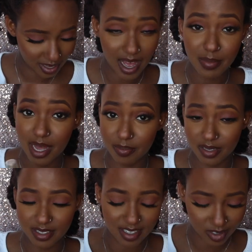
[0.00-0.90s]
I'm
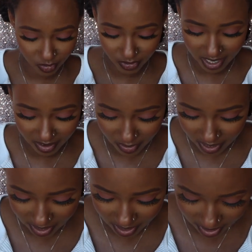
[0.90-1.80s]
happy. This is really,
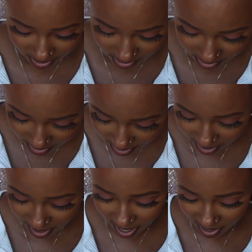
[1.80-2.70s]
really
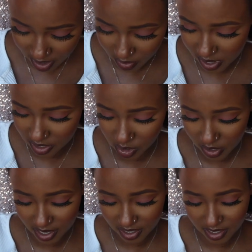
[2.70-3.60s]
nice. I can't wait to
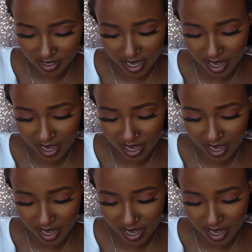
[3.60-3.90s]
try this.